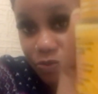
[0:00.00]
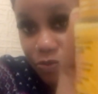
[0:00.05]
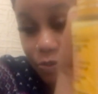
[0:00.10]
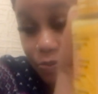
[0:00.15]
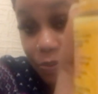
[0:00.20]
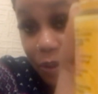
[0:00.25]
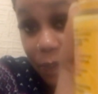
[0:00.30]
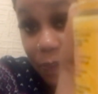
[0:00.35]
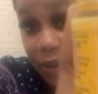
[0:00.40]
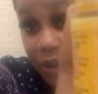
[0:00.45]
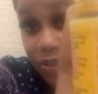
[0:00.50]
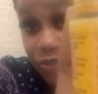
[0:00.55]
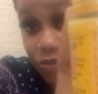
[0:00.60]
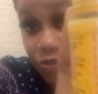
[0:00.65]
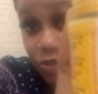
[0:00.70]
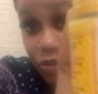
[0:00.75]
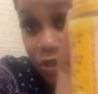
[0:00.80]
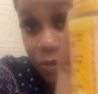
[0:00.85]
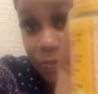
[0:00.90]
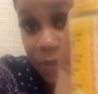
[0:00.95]
pepper is
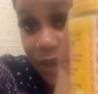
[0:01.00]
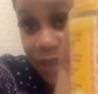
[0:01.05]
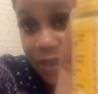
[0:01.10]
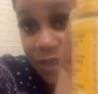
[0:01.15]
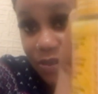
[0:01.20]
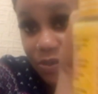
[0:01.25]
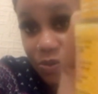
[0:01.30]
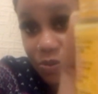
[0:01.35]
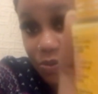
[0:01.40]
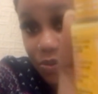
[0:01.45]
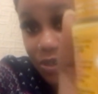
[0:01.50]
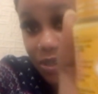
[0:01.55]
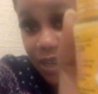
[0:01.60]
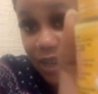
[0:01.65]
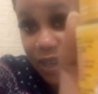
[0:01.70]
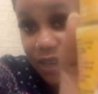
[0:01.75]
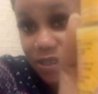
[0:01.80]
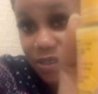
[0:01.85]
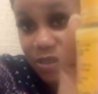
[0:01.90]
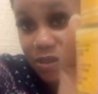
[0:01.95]
drawn by the two
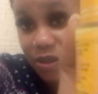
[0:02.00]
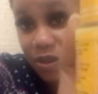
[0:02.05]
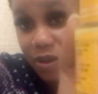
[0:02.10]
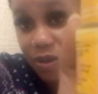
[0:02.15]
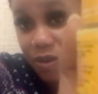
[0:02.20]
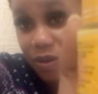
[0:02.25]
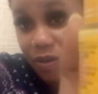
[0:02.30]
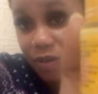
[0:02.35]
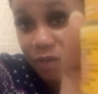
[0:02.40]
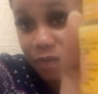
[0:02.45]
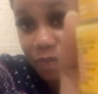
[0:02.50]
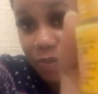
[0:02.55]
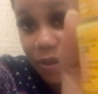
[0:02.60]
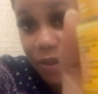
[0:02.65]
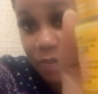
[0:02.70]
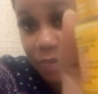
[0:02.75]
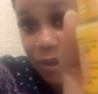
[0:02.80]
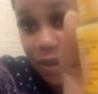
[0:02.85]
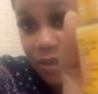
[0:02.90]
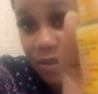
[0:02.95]
sides of
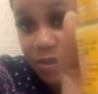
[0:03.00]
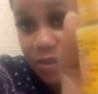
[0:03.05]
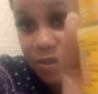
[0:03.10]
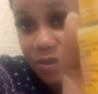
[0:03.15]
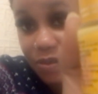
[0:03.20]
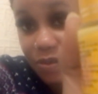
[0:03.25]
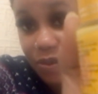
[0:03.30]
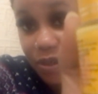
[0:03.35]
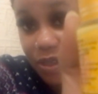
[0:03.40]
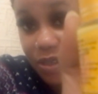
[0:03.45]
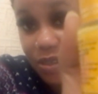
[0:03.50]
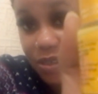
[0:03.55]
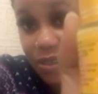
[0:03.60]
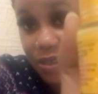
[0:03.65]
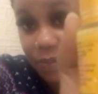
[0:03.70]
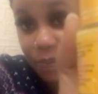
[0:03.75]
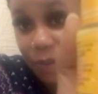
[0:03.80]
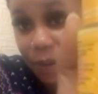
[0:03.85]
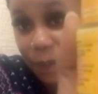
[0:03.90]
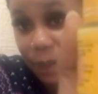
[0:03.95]
pigment you can
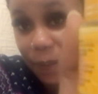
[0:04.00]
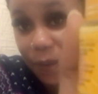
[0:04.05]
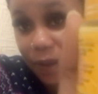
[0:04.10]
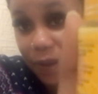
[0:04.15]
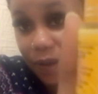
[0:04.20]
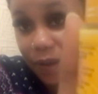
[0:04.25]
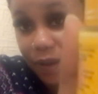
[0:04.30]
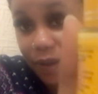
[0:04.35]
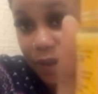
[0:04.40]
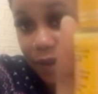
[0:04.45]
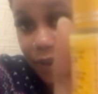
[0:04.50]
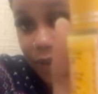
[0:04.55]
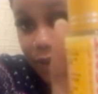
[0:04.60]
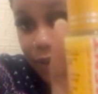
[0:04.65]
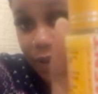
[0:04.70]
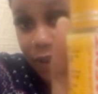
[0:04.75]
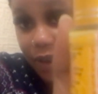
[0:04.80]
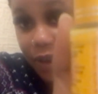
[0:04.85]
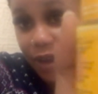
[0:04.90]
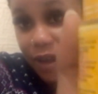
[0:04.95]
see pepper
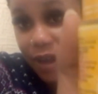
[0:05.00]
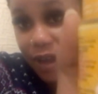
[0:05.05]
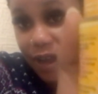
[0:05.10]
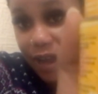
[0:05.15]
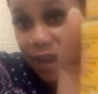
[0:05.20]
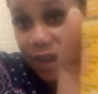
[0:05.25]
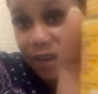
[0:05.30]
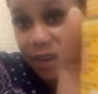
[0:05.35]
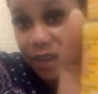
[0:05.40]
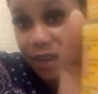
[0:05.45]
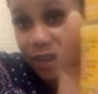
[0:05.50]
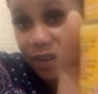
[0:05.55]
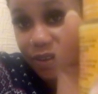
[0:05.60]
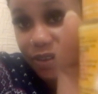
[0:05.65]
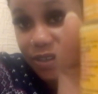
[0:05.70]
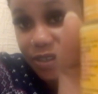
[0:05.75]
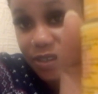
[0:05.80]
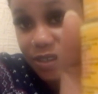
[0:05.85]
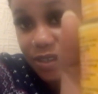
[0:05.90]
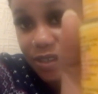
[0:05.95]
here and here
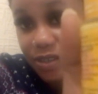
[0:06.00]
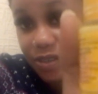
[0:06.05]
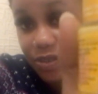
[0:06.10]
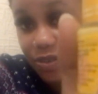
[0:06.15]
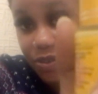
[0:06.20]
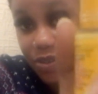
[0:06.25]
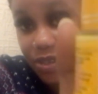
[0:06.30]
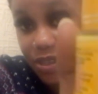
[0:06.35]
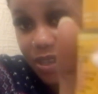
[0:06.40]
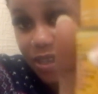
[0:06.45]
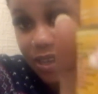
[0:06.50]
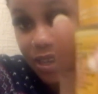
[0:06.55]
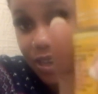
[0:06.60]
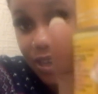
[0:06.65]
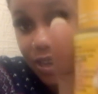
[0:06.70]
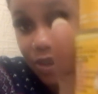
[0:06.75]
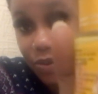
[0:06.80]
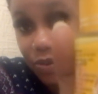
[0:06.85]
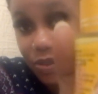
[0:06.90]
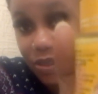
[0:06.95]
these things you're seeing here
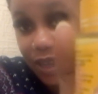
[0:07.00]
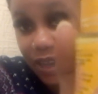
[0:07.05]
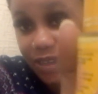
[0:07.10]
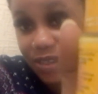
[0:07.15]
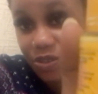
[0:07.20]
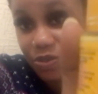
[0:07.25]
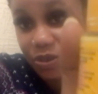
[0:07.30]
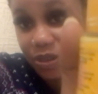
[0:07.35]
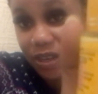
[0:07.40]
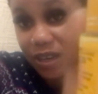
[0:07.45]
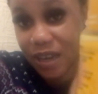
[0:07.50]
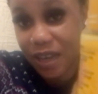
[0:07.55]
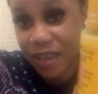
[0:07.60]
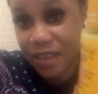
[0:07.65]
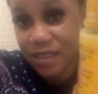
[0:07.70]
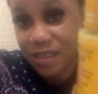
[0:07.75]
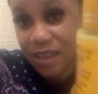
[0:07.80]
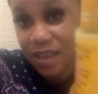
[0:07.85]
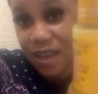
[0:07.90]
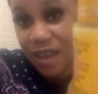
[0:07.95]
that looks like straight
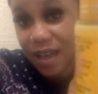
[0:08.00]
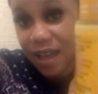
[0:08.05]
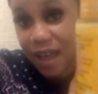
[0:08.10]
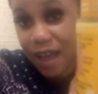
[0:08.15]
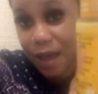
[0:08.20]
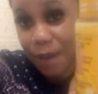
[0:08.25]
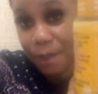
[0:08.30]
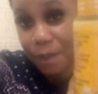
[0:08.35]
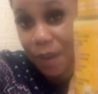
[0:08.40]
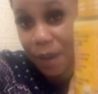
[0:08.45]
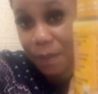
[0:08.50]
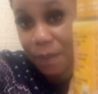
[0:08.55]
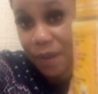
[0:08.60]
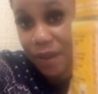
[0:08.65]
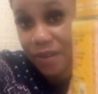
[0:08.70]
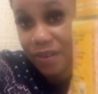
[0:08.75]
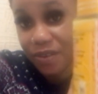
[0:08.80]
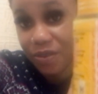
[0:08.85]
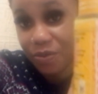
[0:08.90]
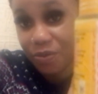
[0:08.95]
lines are
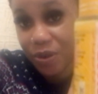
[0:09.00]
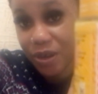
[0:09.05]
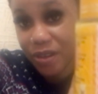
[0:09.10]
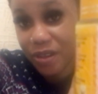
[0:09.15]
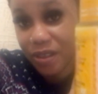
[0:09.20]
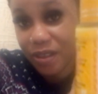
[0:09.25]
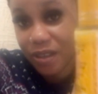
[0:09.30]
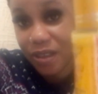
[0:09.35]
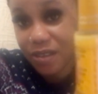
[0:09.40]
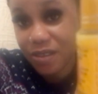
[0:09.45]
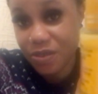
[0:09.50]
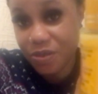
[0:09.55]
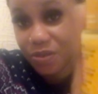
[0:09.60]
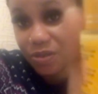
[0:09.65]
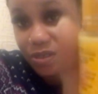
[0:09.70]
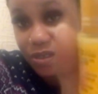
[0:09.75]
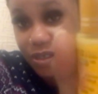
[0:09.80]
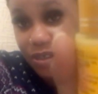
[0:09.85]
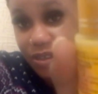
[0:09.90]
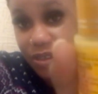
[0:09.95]
pepper these red things you're
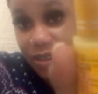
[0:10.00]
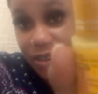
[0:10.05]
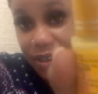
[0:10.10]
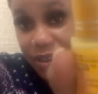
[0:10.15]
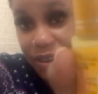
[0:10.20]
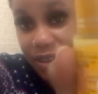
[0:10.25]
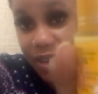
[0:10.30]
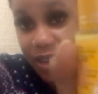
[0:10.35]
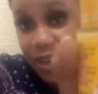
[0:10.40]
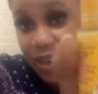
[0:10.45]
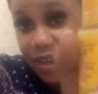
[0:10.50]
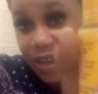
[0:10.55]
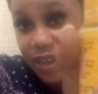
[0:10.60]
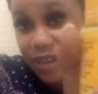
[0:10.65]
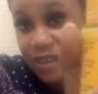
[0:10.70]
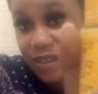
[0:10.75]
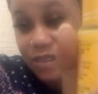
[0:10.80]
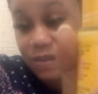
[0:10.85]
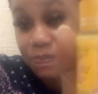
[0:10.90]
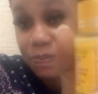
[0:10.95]
seeing here
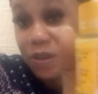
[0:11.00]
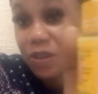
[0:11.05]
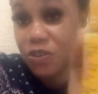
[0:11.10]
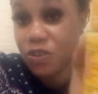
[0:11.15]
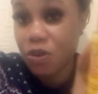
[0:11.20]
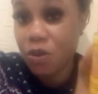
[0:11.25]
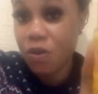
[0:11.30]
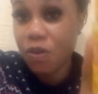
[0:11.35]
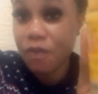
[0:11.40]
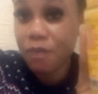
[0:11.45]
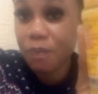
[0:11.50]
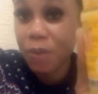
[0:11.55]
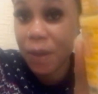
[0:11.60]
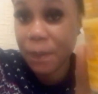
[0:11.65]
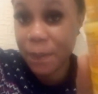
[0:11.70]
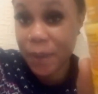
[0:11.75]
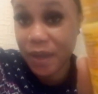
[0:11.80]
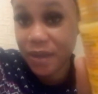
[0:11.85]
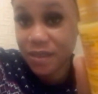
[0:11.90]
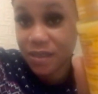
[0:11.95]
is picture of
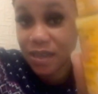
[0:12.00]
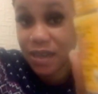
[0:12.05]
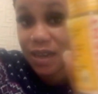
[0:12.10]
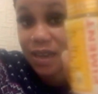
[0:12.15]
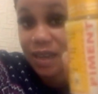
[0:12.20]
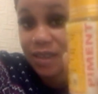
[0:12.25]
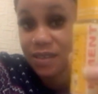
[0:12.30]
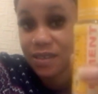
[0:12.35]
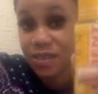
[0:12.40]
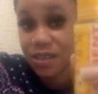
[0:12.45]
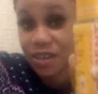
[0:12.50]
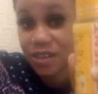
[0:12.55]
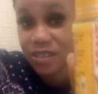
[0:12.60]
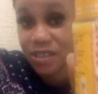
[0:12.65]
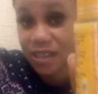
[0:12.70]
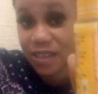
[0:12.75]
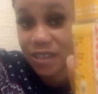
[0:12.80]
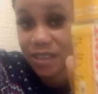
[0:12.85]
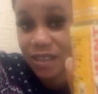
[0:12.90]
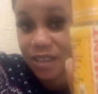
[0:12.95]
peppers that are
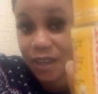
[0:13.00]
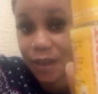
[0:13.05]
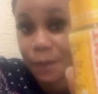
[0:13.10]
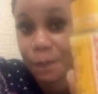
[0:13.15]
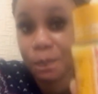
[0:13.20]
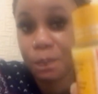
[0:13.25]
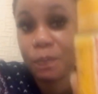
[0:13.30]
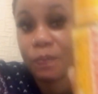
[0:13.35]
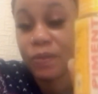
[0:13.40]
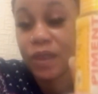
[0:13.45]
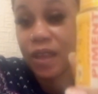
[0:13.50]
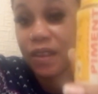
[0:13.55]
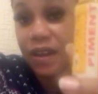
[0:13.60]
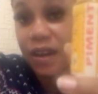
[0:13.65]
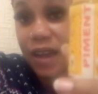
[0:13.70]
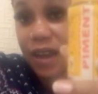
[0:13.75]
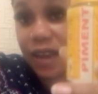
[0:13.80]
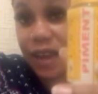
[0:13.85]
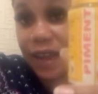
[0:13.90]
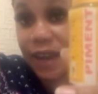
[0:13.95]
inserted there that
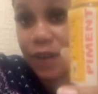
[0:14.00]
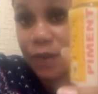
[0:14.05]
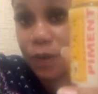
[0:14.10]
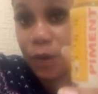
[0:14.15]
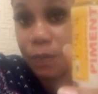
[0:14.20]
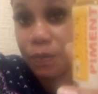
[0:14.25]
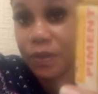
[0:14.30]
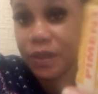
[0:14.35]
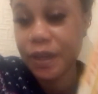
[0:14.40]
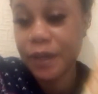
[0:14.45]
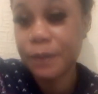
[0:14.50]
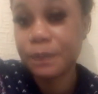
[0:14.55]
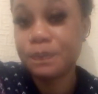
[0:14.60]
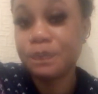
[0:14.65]
are lined up there